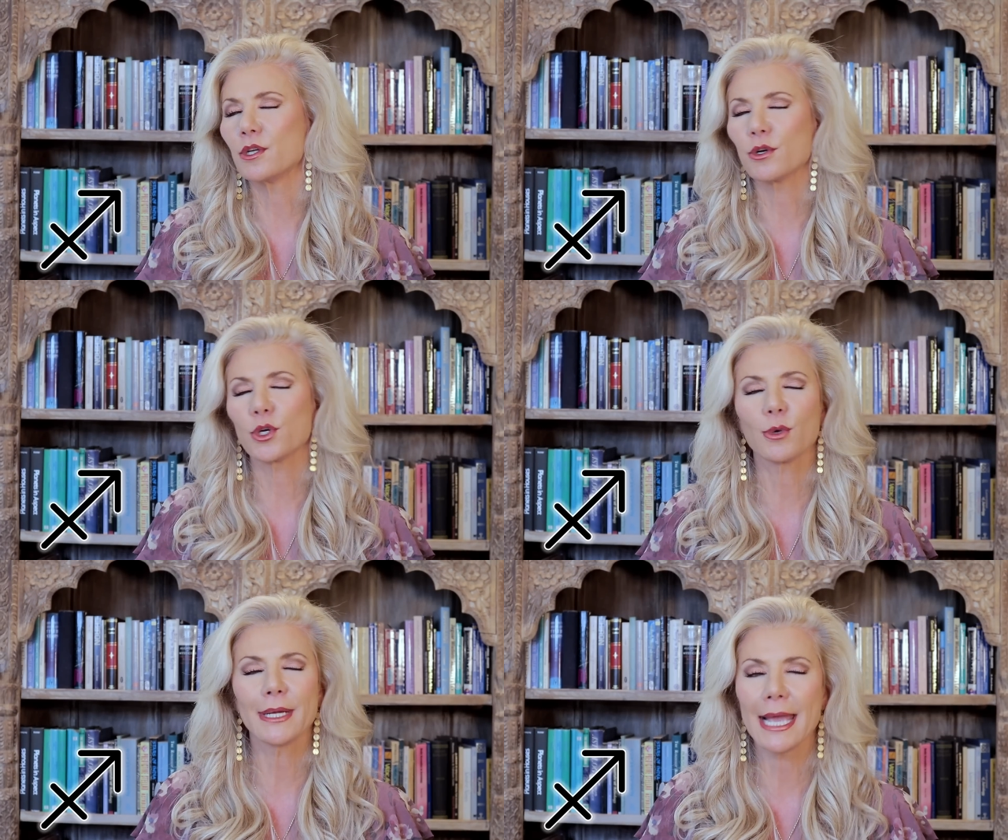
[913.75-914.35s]
your
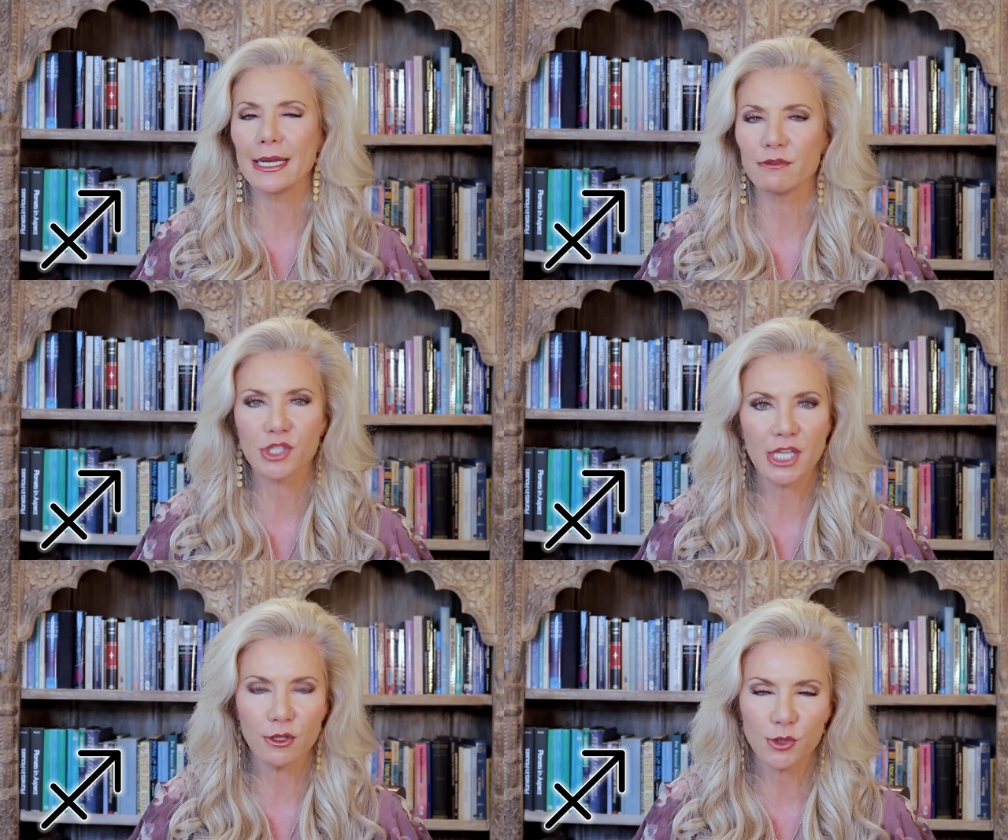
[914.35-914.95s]
creative
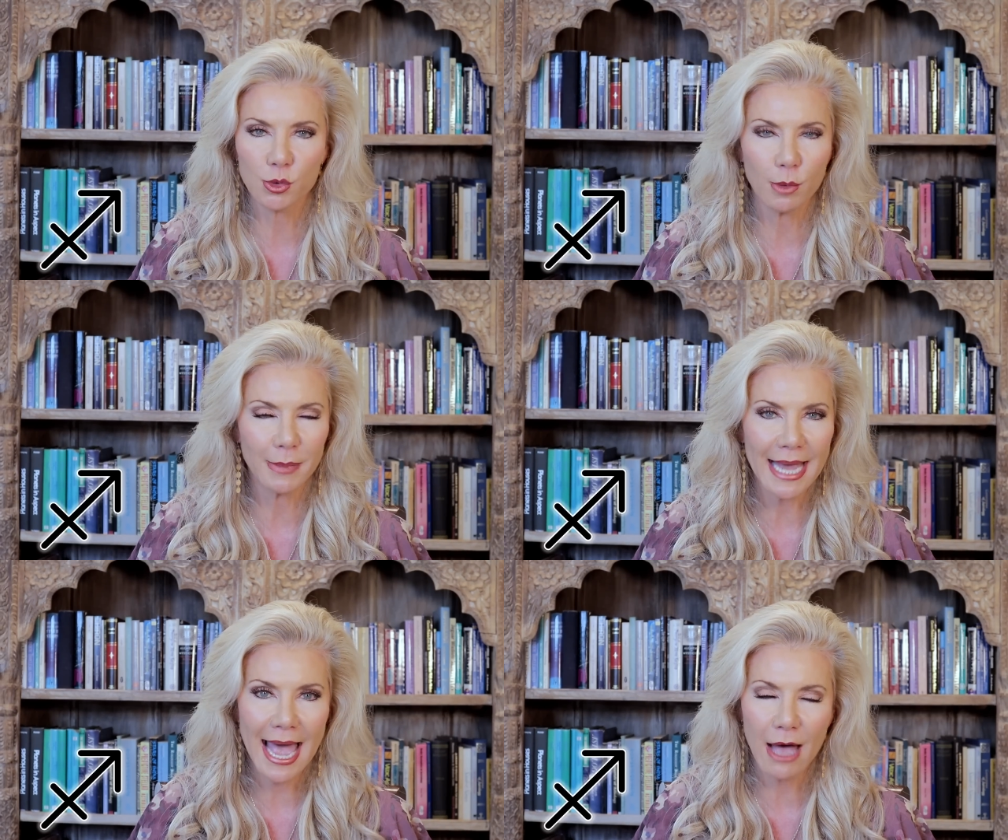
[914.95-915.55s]
skills will
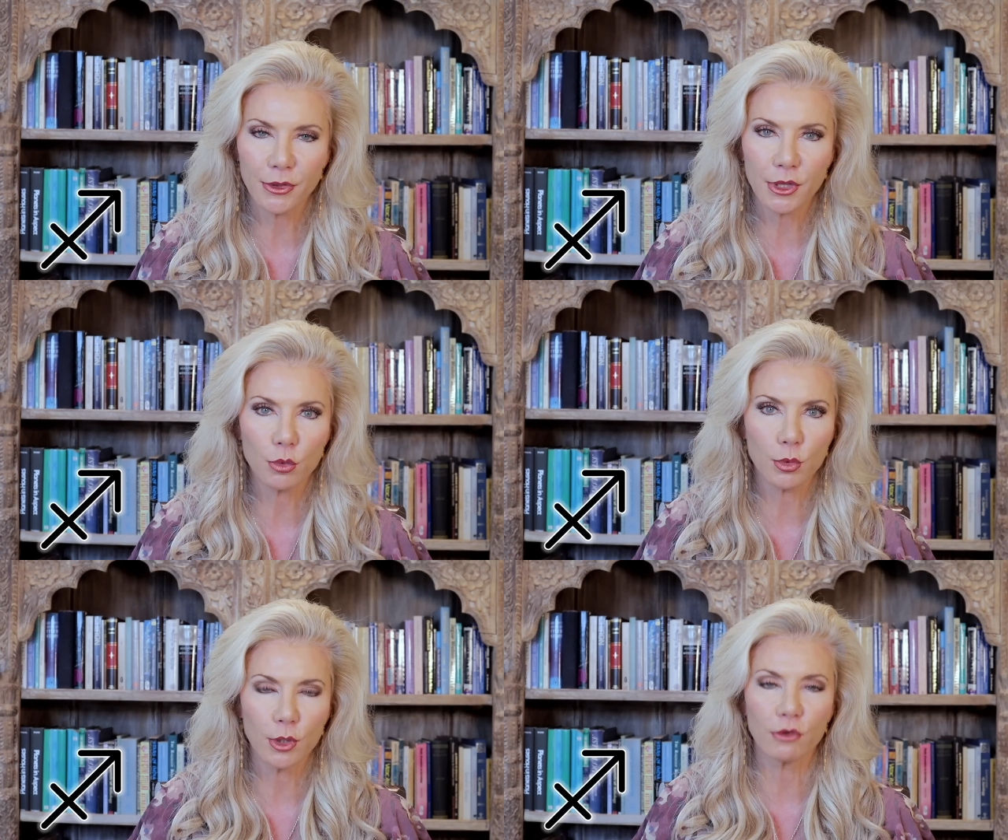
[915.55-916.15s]
be out
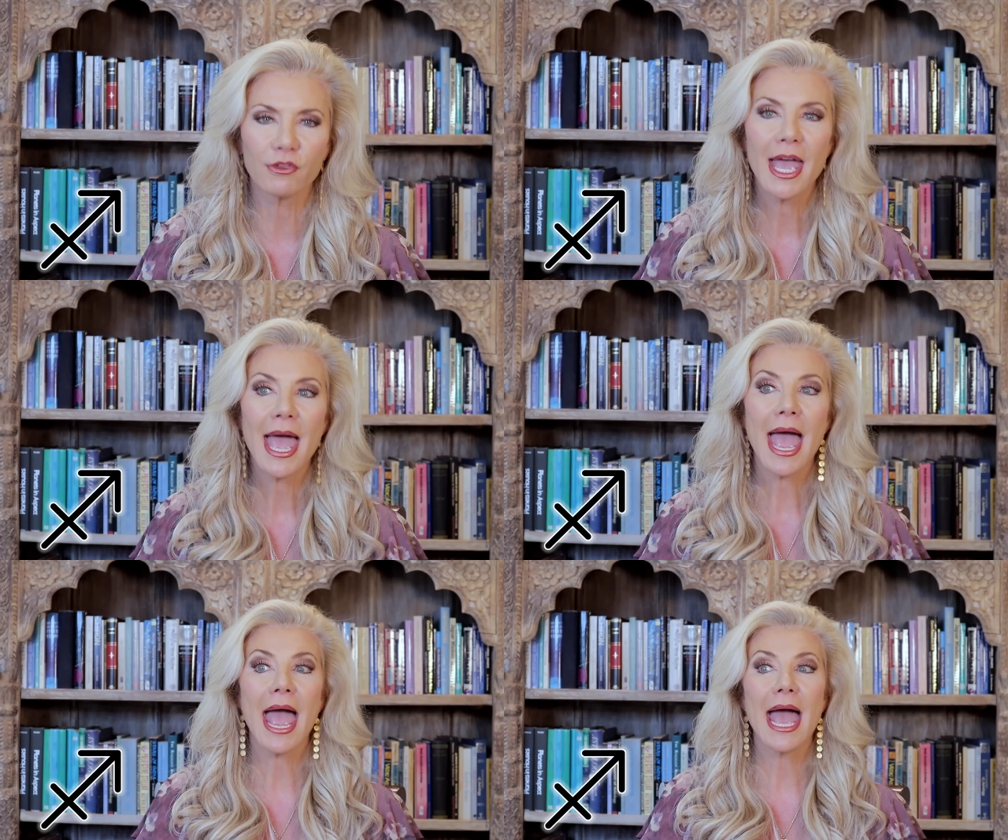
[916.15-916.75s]
the roof
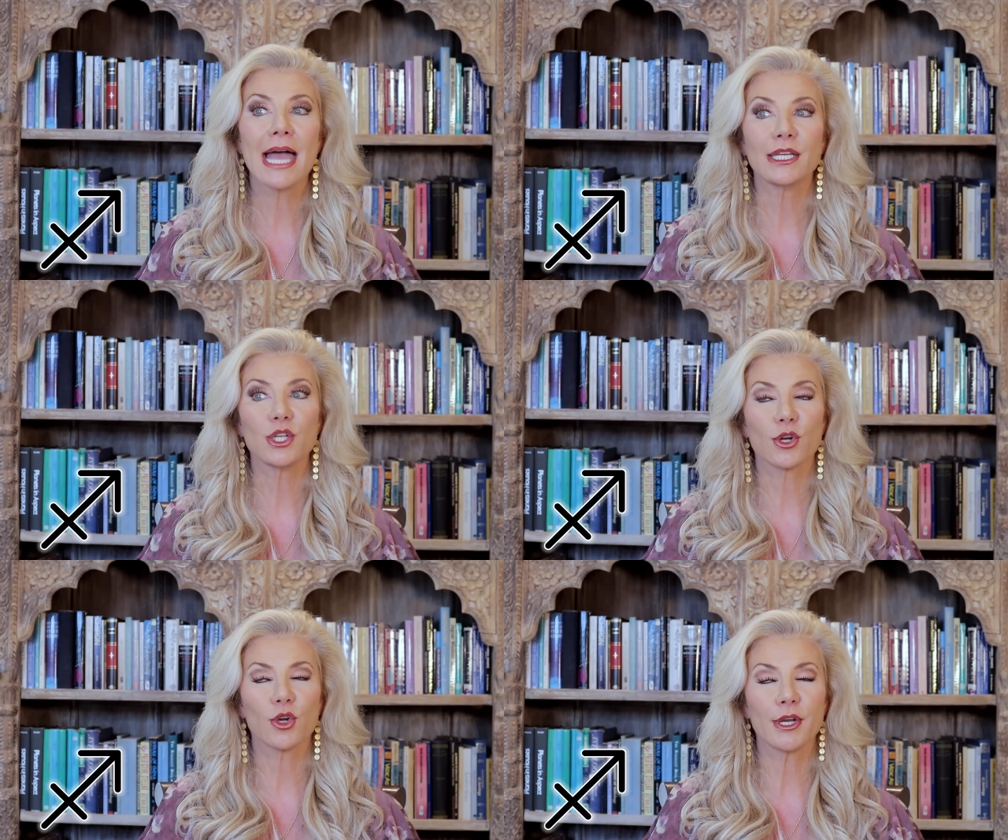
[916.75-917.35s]

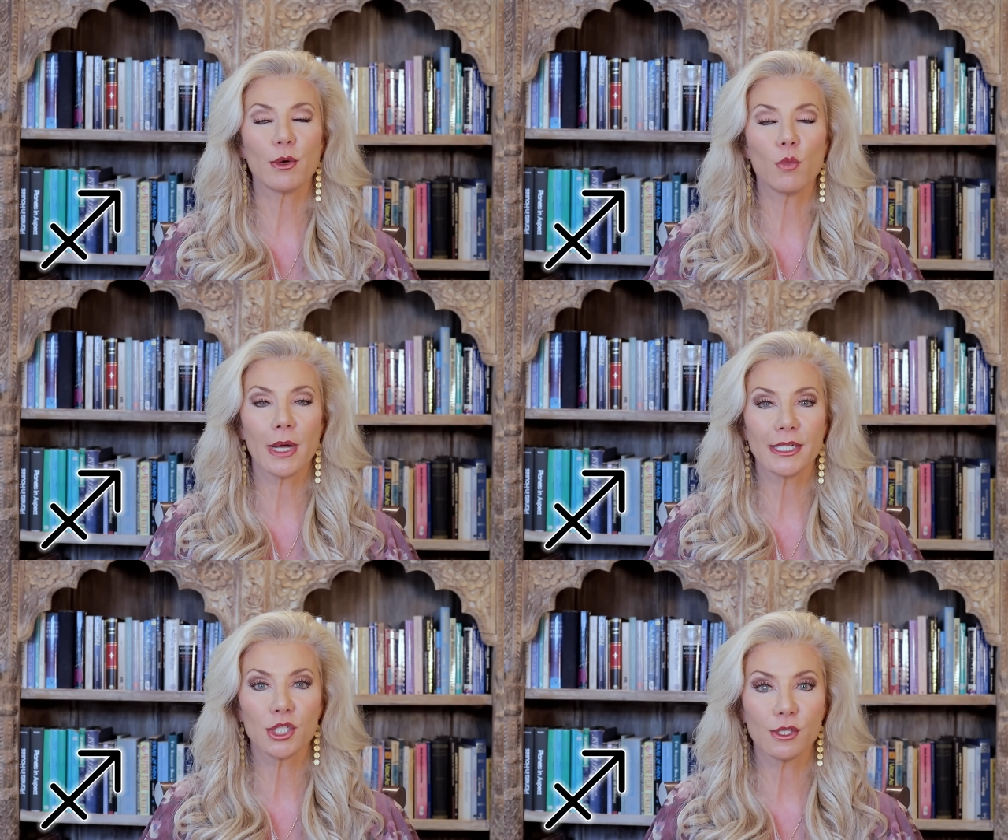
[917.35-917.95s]
and you're going to
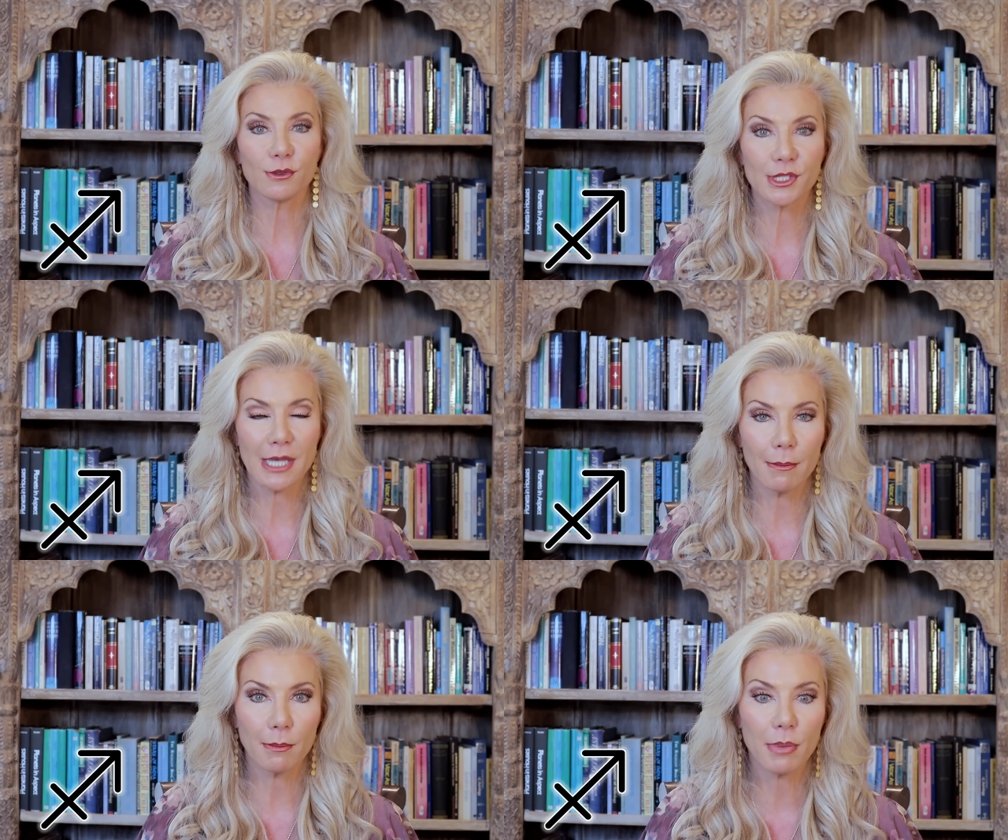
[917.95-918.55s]
want to do
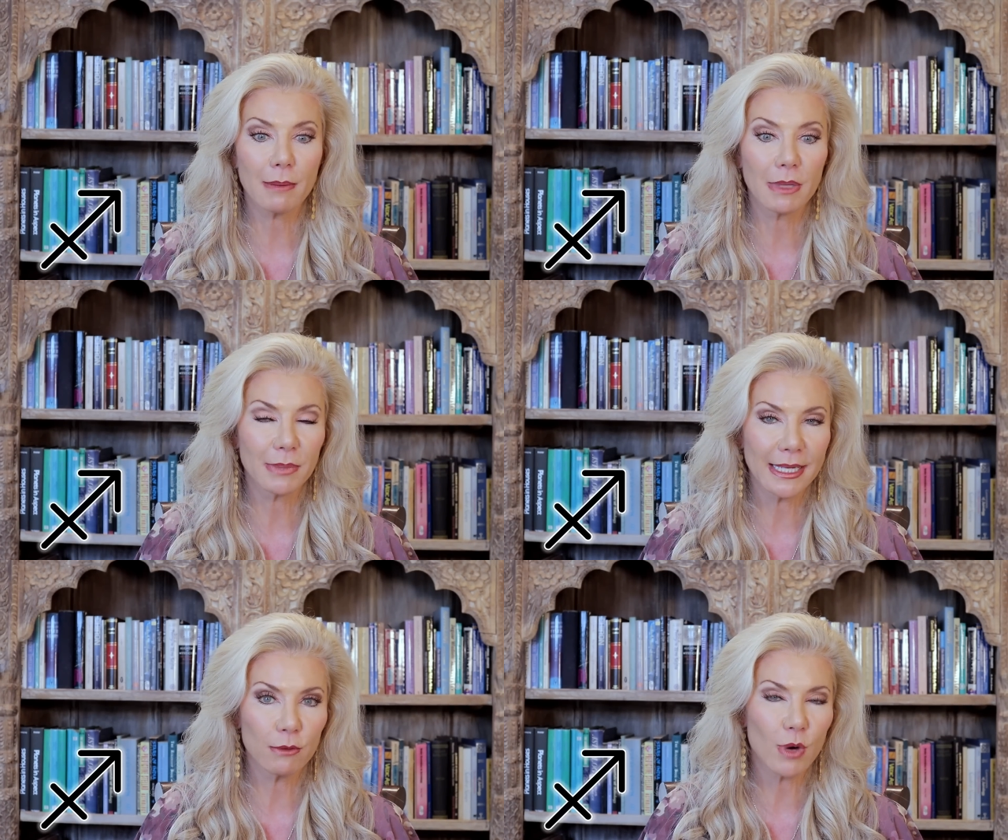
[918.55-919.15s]
some
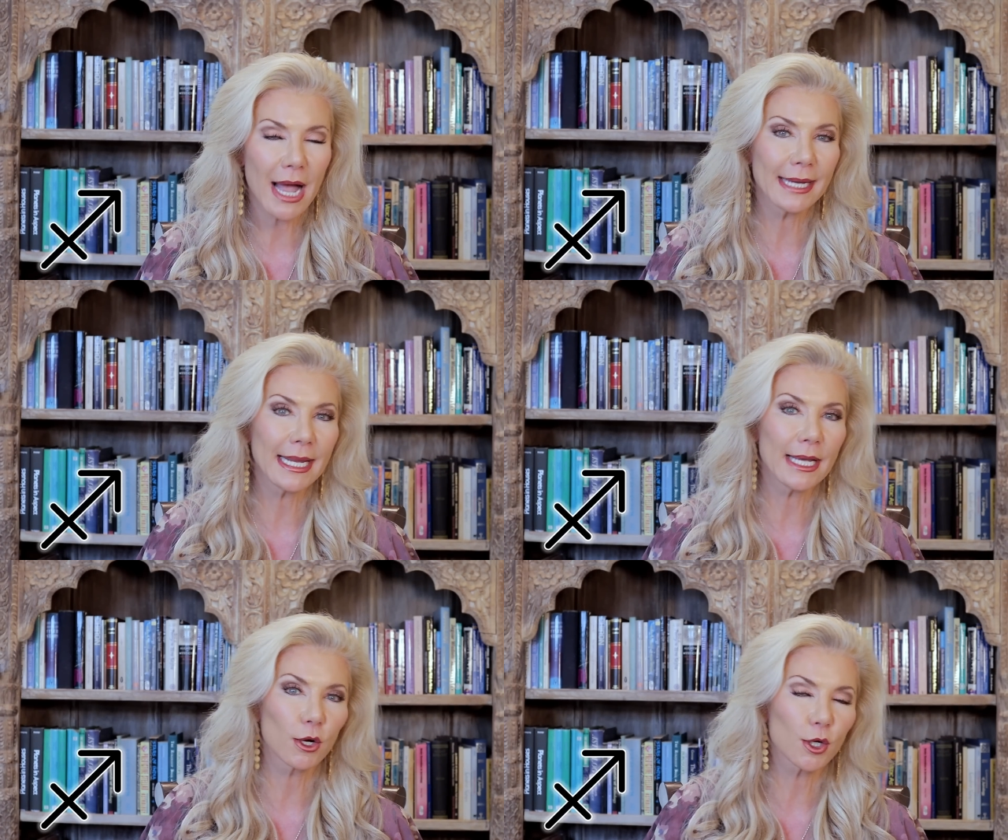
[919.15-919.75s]
probably
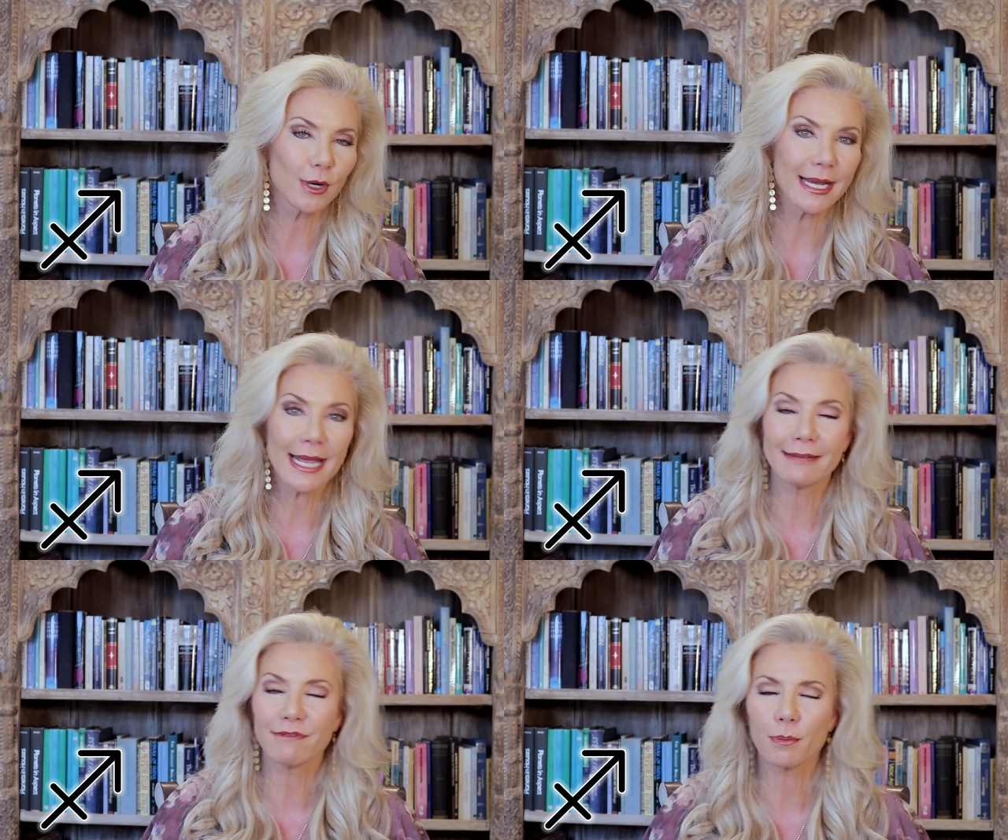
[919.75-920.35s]
writing or
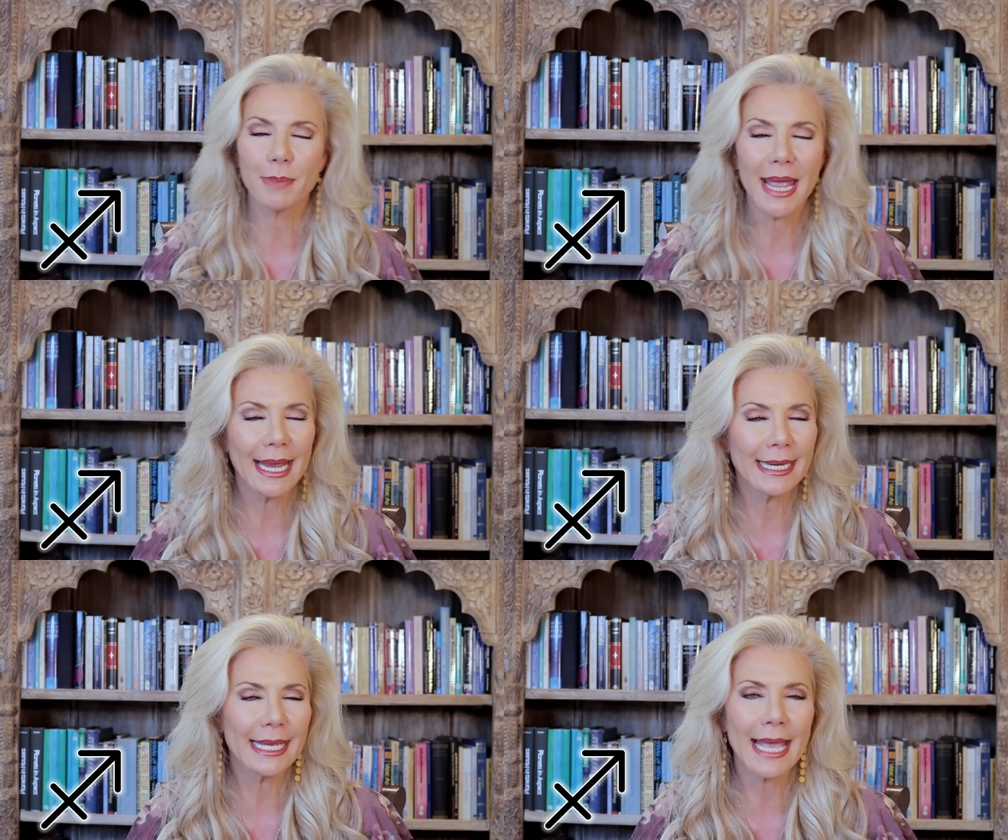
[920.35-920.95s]
creative or
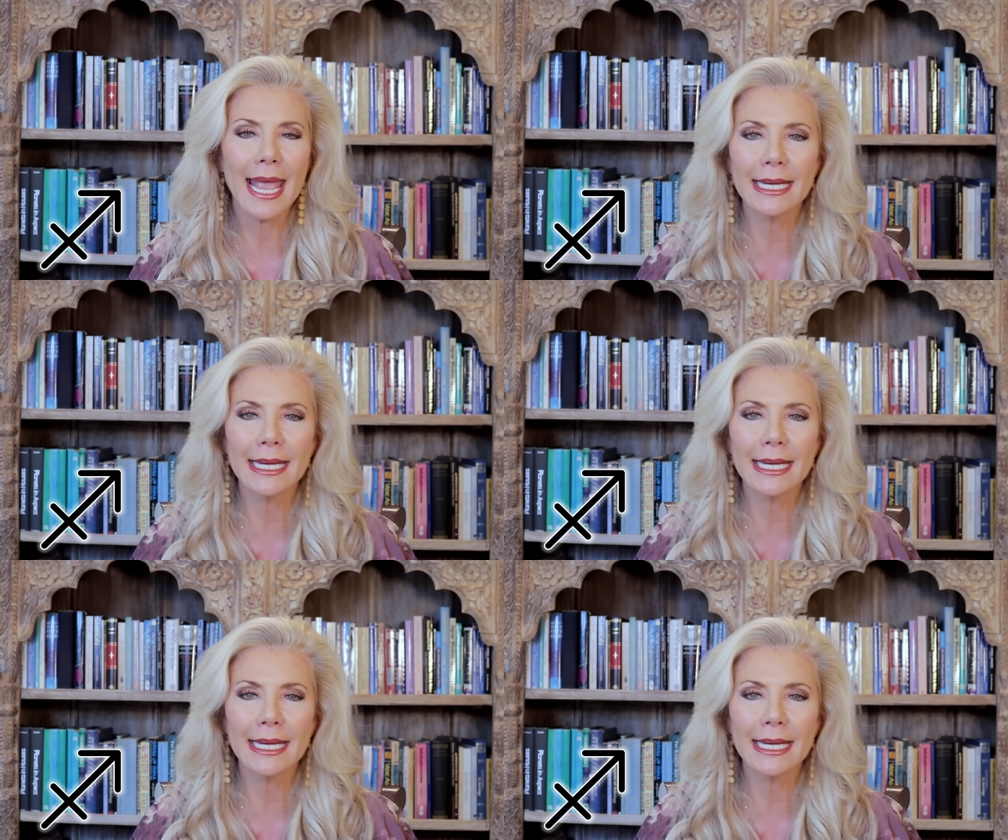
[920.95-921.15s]
painting,